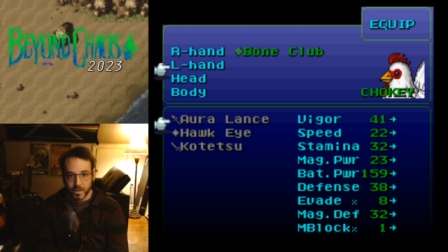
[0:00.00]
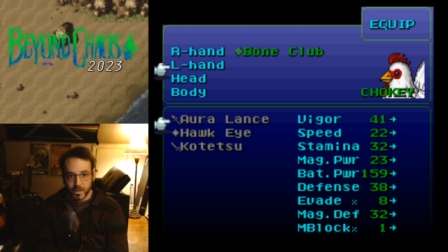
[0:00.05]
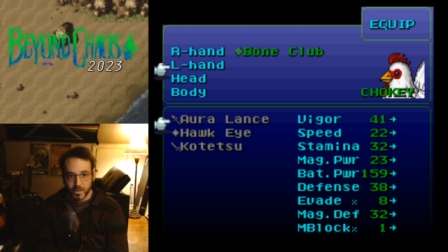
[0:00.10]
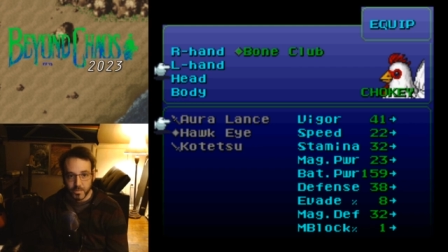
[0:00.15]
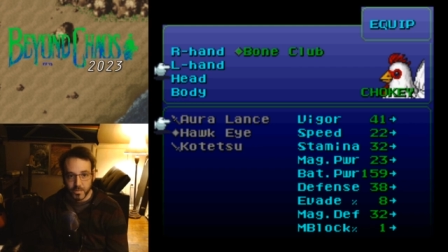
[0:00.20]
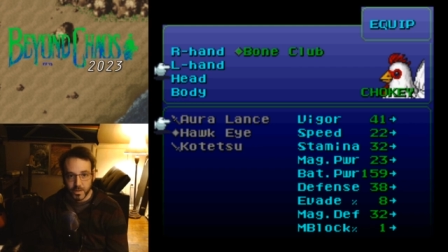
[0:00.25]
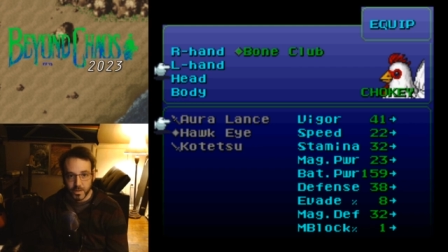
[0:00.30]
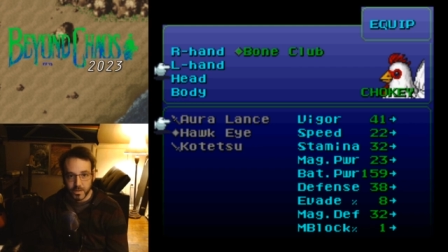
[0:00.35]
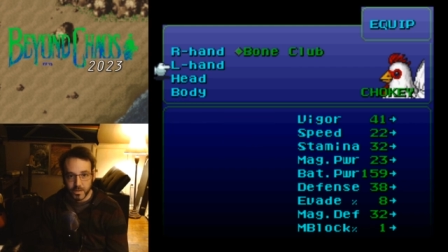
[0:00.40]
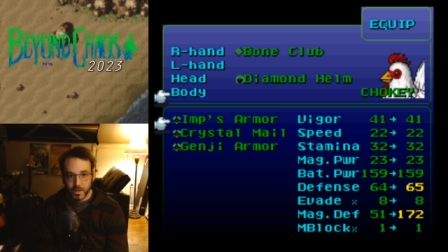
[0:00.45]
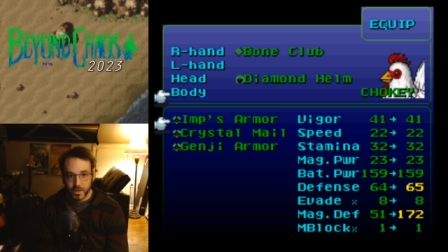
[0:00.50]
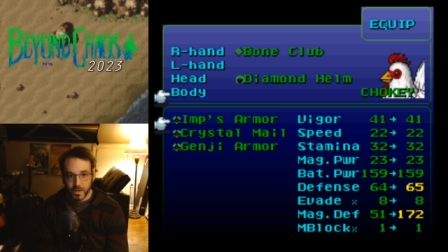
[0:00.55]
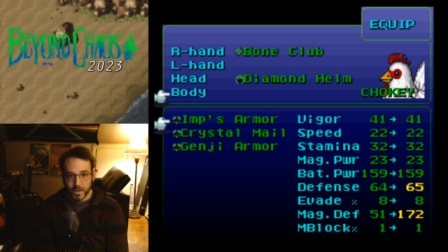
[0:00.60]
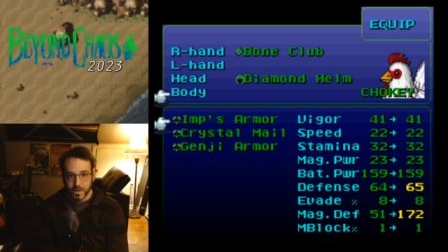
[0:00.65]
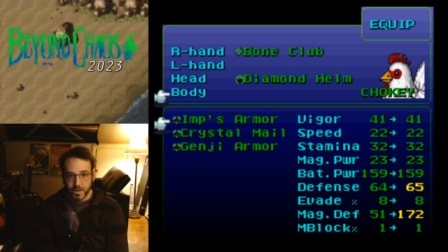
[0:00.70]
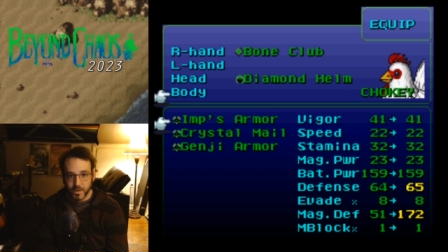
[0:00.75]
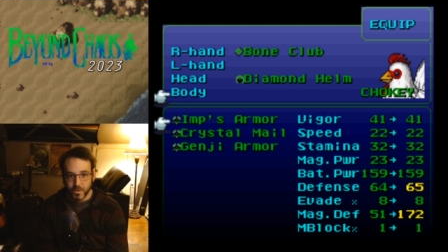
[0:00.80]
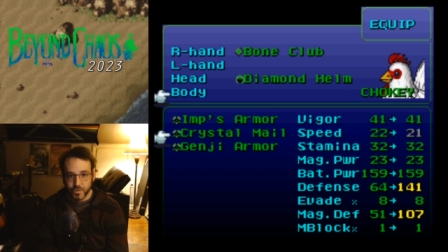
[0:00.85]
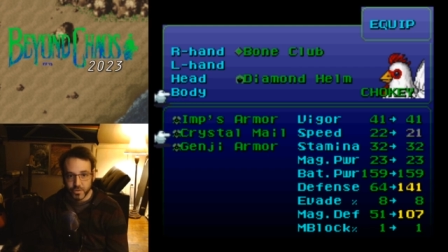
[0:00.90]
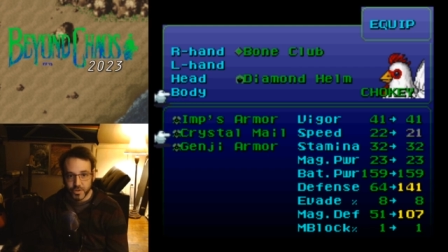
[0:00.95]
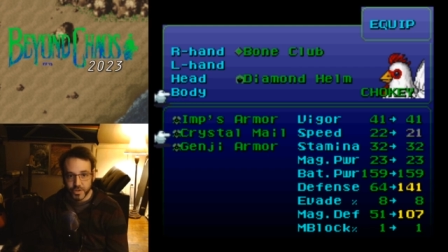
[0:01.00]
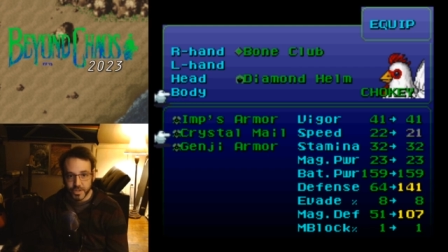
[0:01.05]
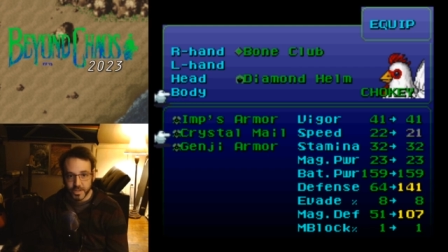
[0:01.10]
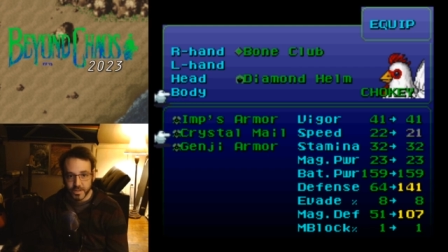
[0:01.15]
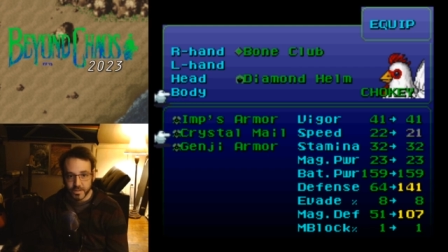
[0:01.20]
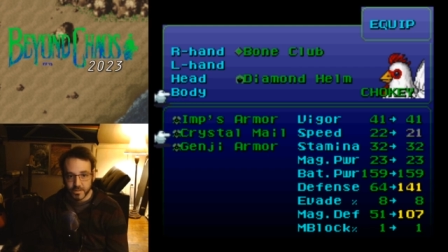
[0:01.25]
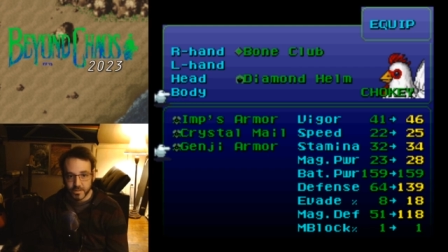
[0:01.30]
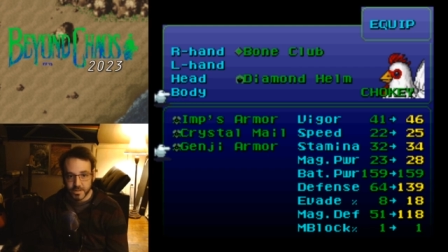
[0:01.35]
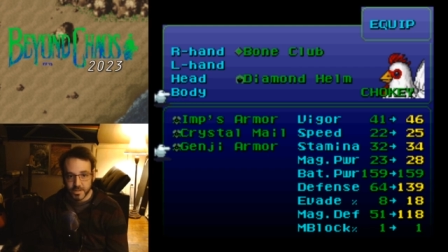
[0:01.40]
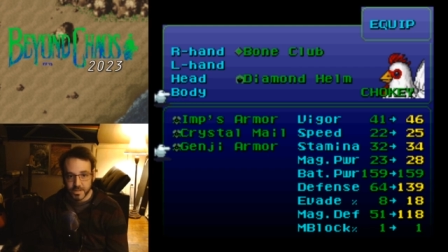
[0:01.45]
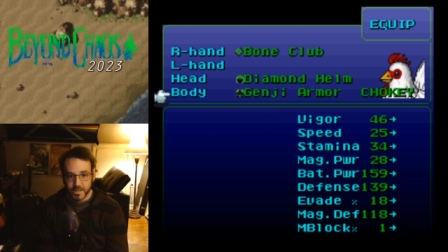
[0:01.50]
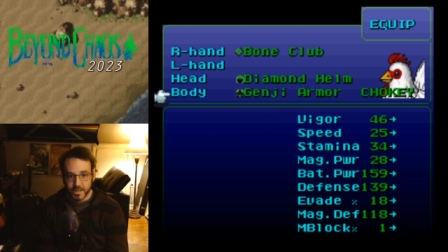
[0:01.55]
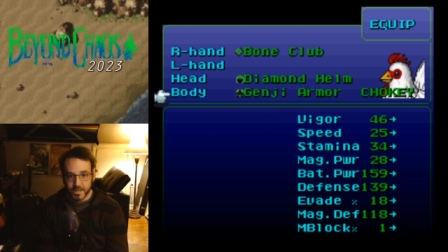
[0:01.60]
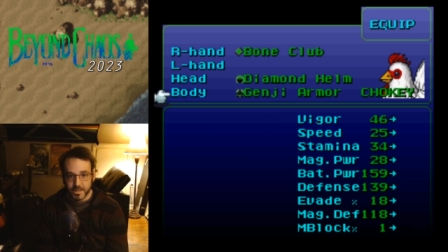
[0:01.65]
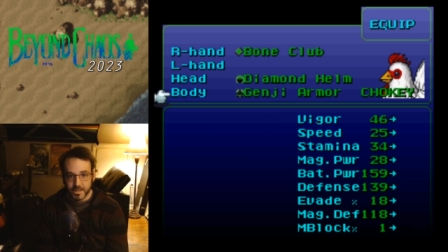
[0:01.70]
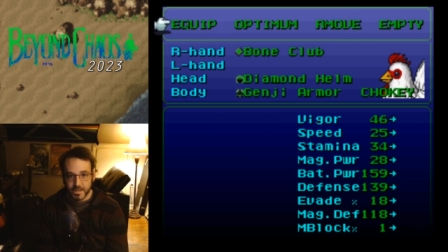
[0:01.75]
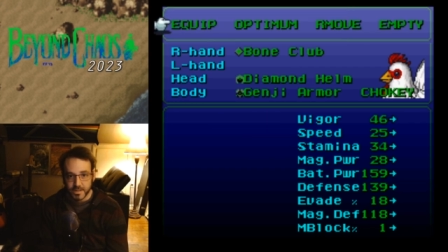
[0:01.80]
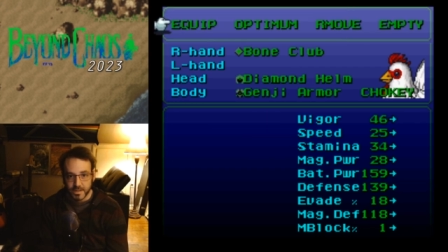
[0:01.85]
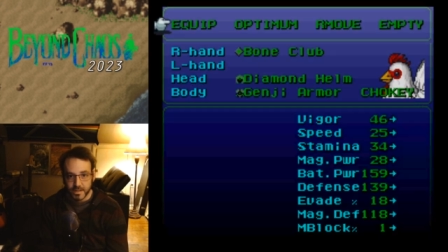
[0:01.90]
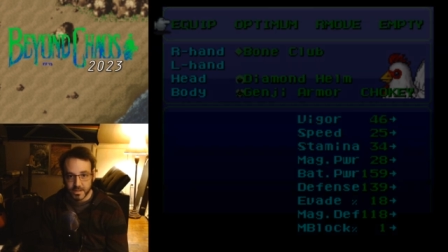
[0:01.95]
Club. You got no shields?
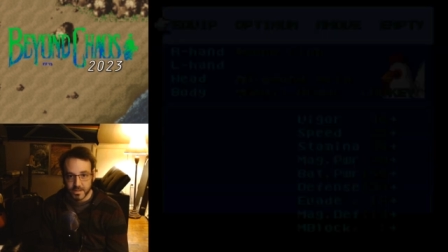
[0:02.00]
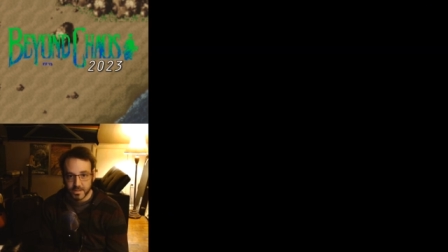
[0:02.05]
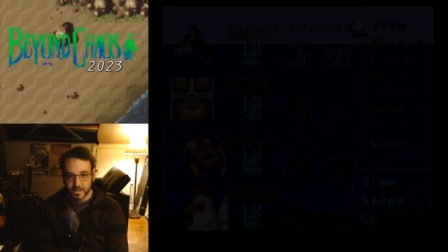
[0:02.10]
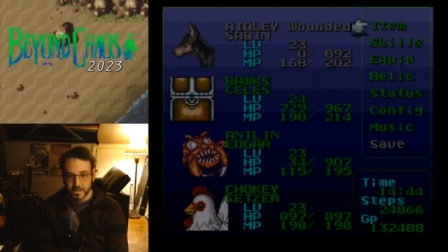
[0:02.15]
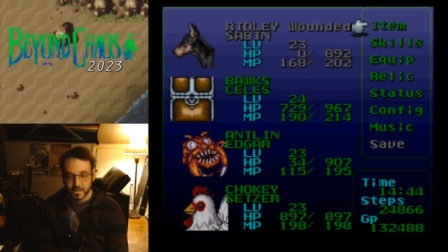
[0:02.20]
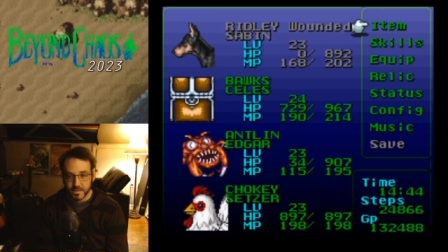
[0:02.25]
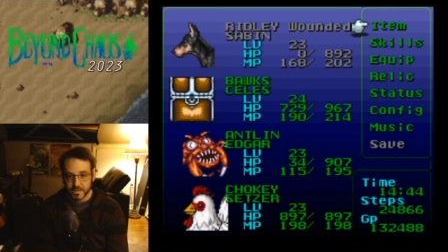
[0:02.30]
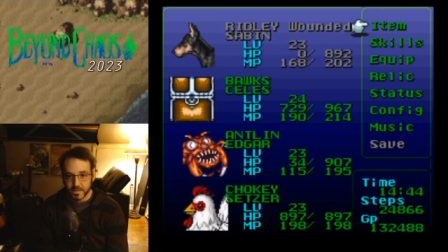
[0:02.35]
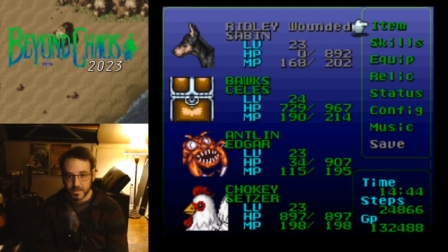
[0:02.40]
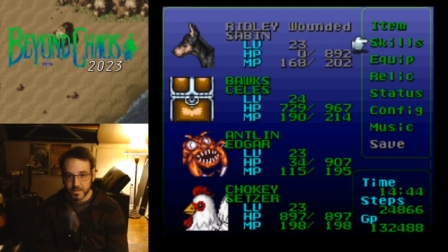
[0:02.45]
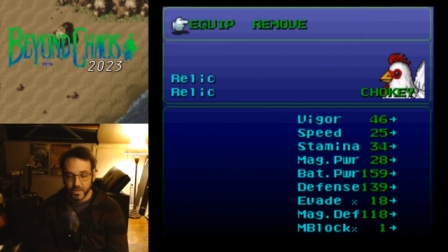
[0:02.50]
That sucks.